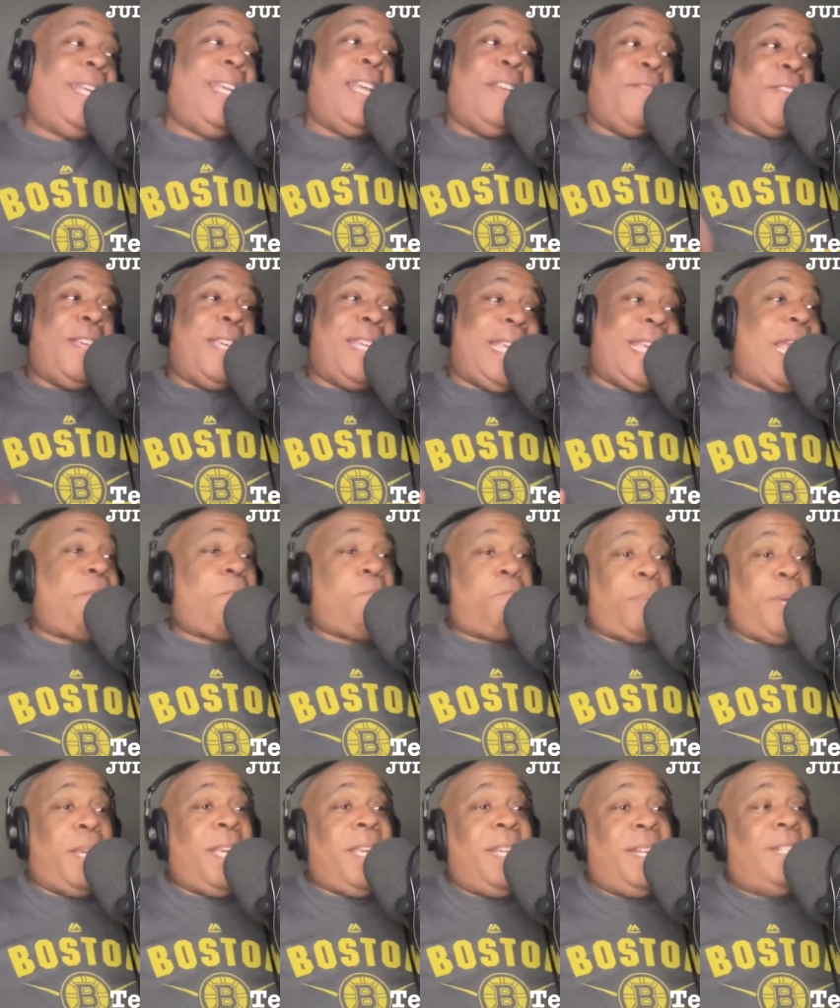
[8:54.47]
if you
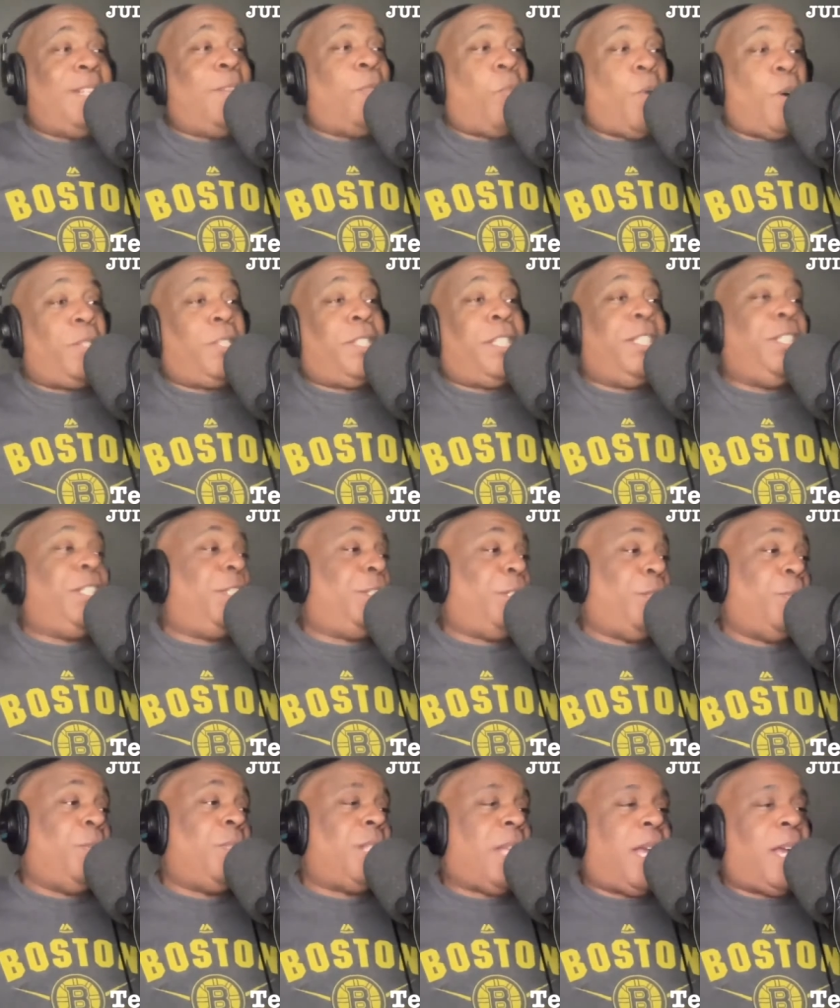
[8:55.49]
get beat, the worst thing you can
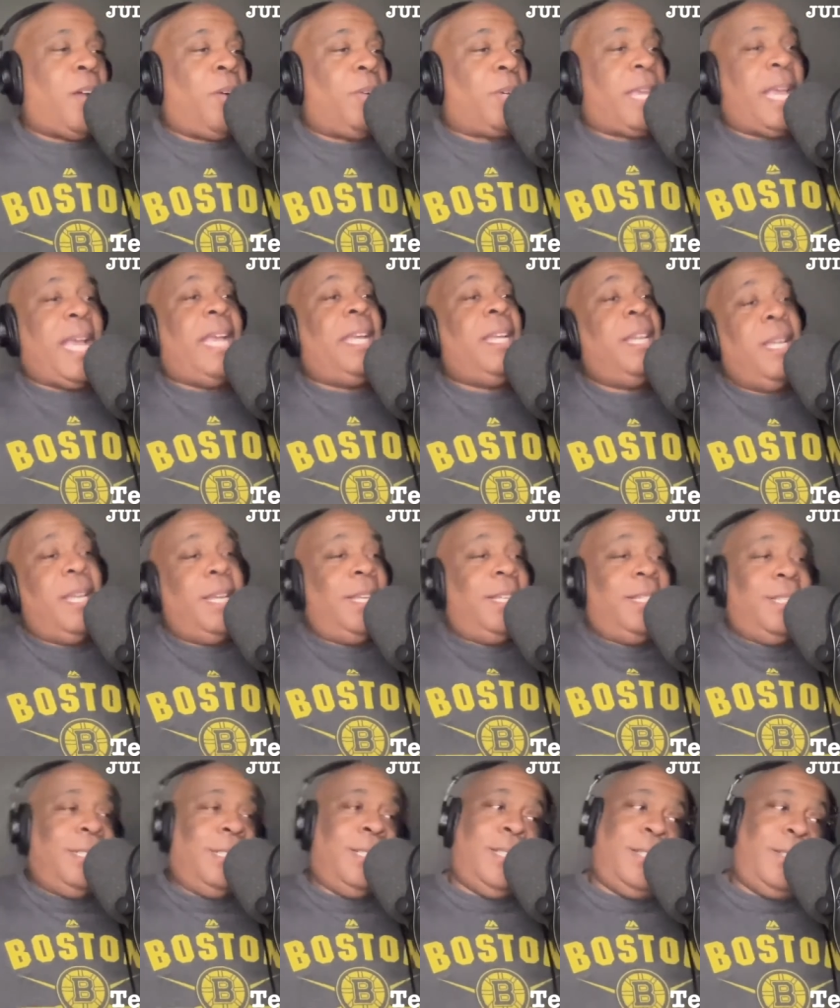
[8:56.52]
do is like, okay,
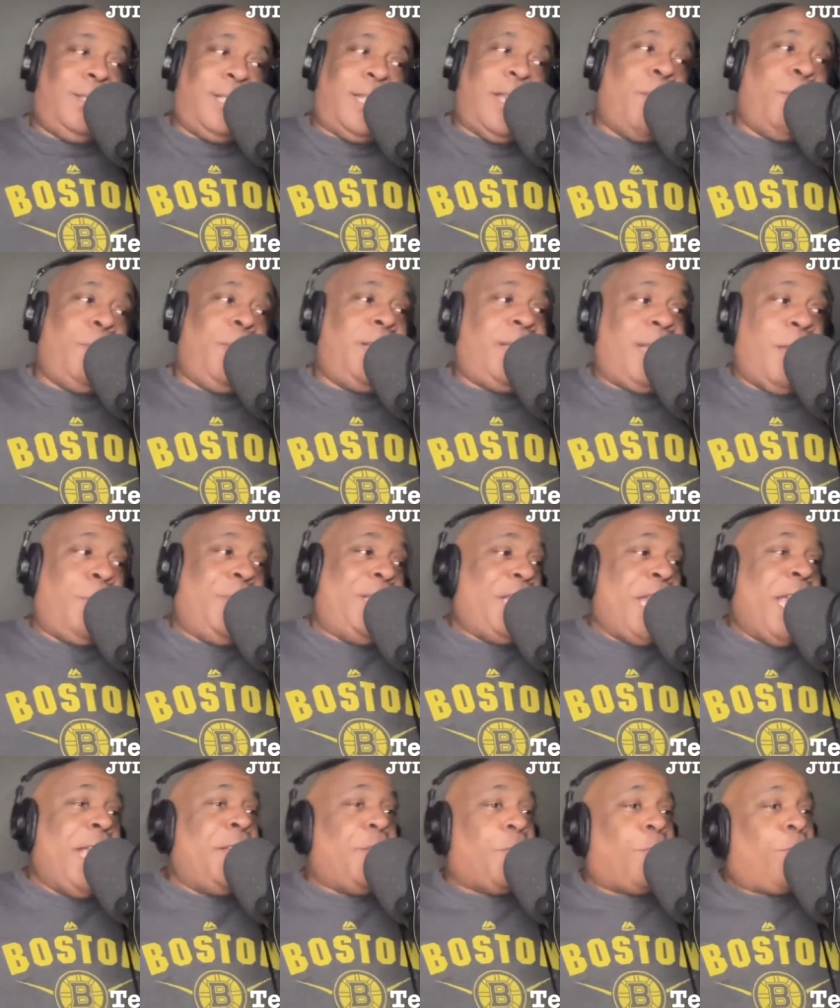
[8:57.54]
can we
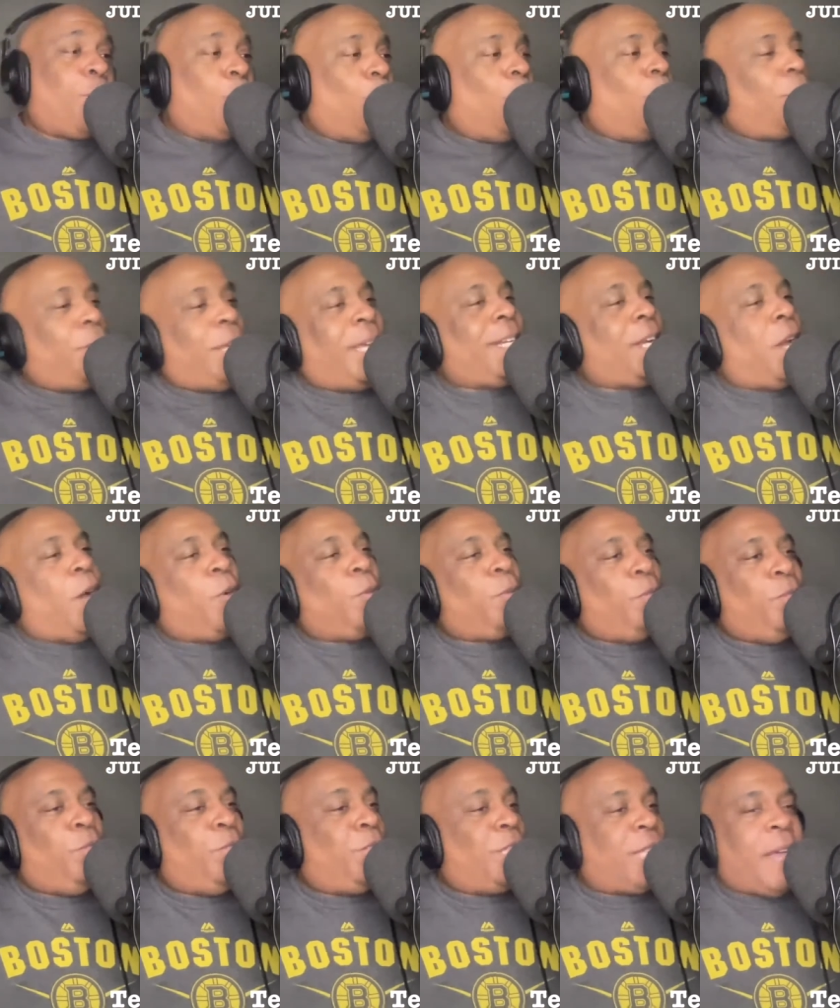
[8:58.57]
change a rule? Like, no,
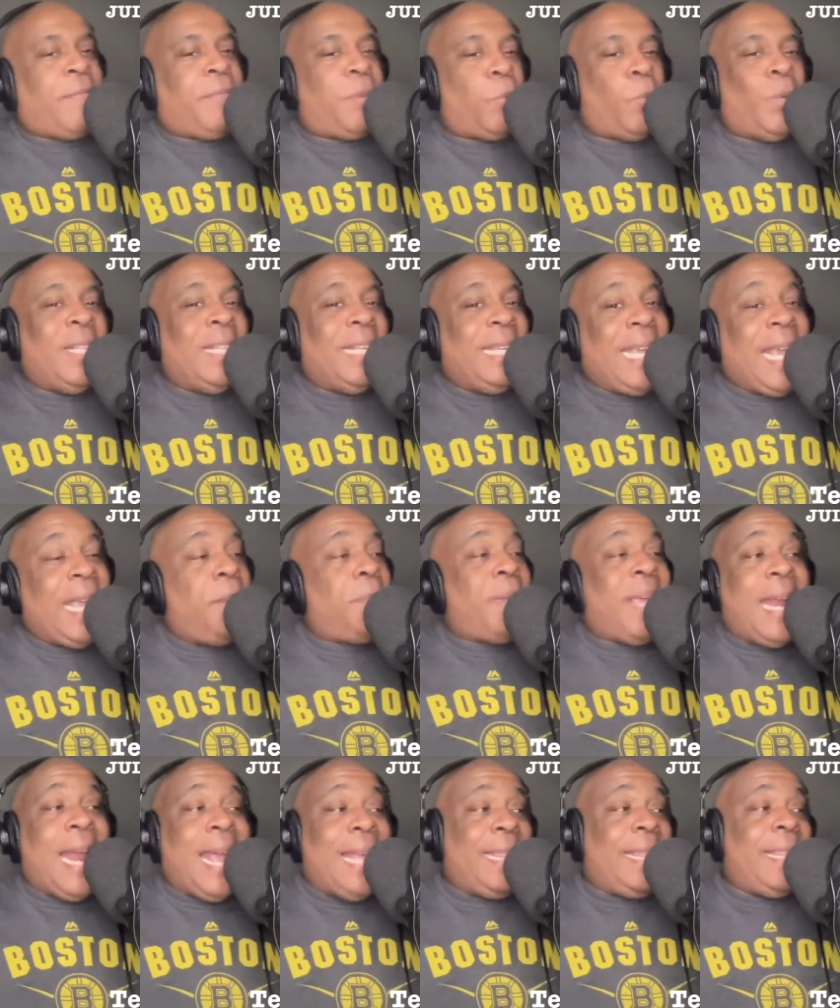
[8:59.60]
you just have to win the game.
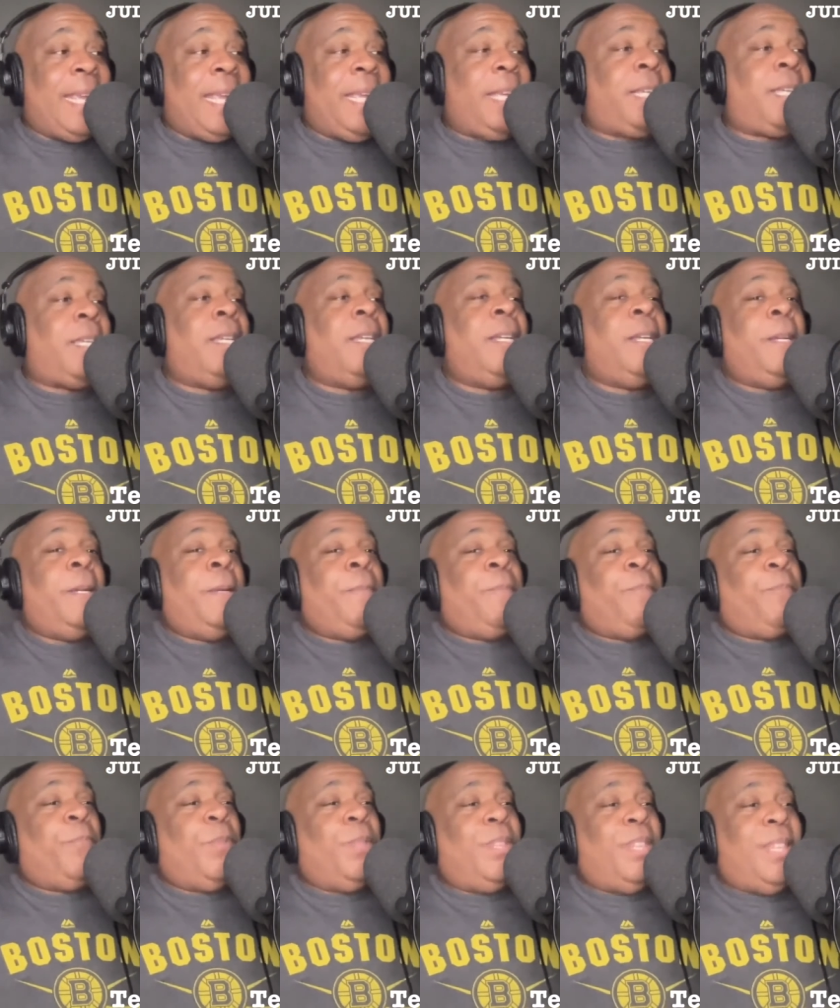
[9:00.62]
And I think
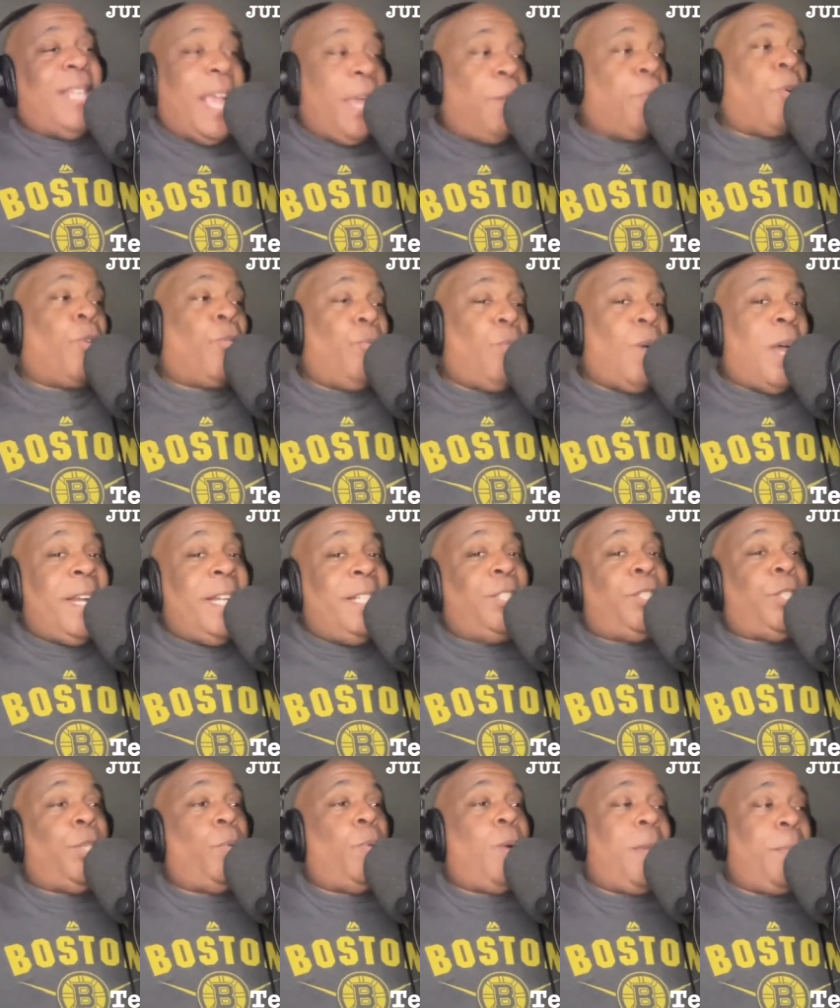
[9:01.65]
they will run
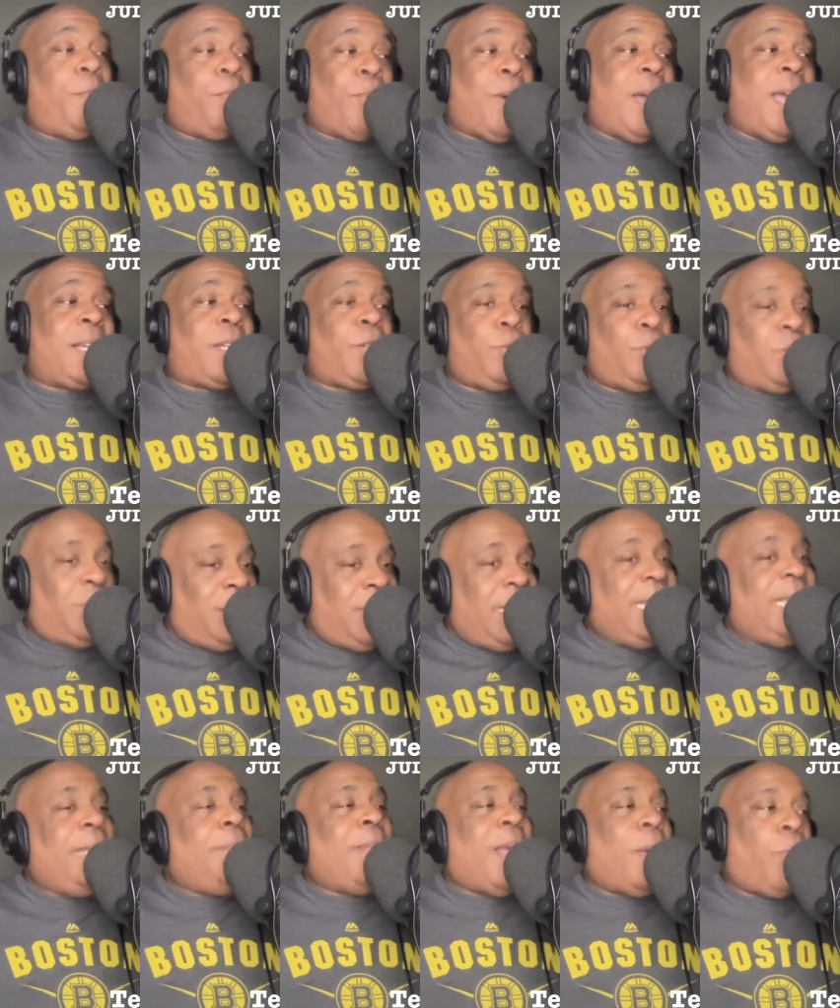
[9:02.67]
into a Broncos
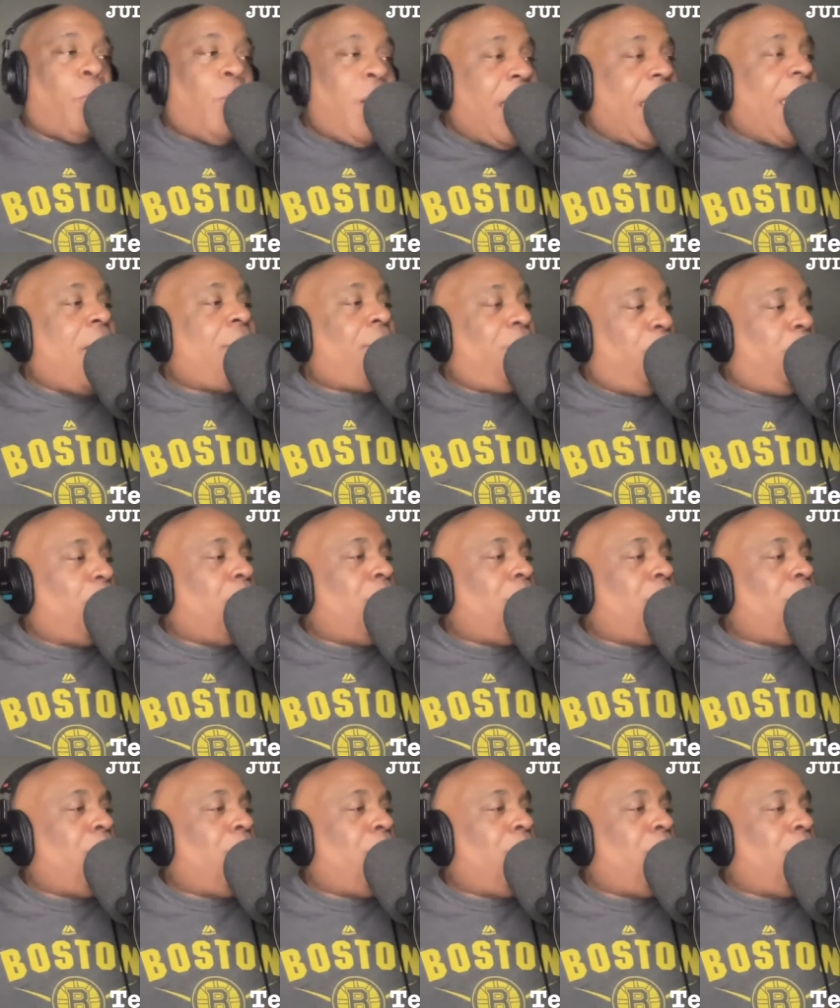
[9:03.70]
team that will have their